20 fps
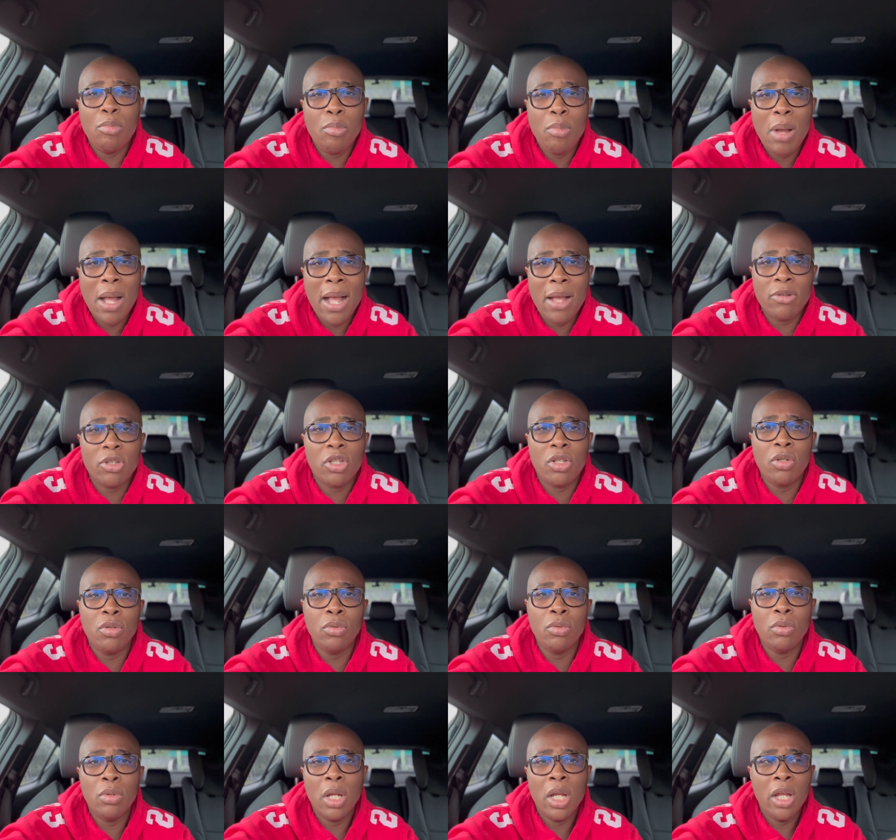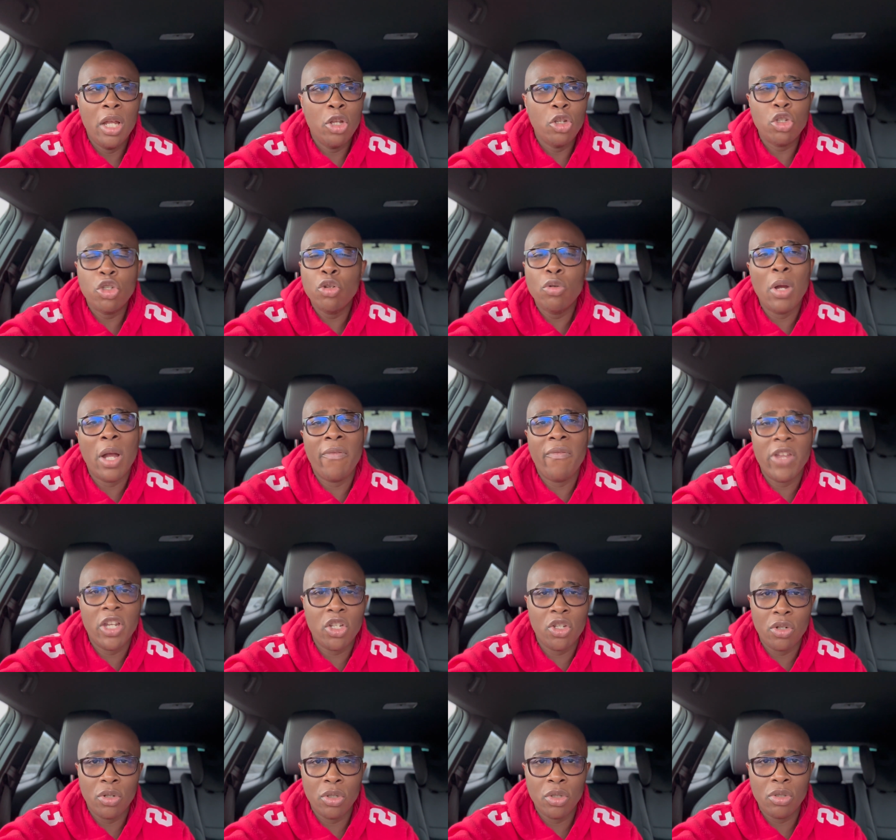how to show
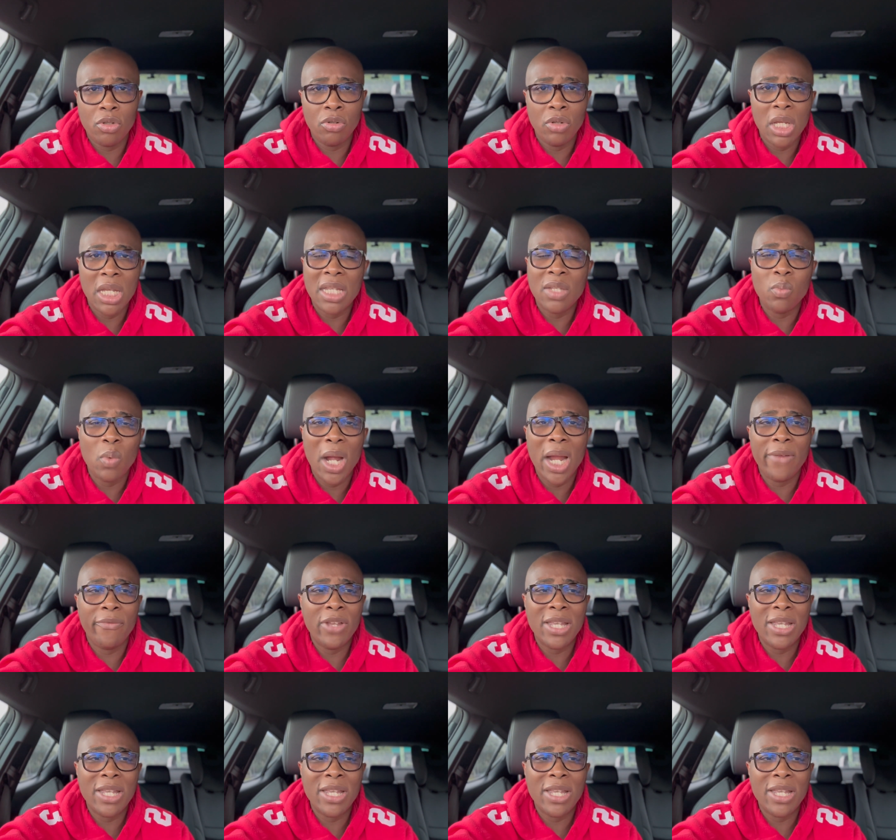affection to his wife.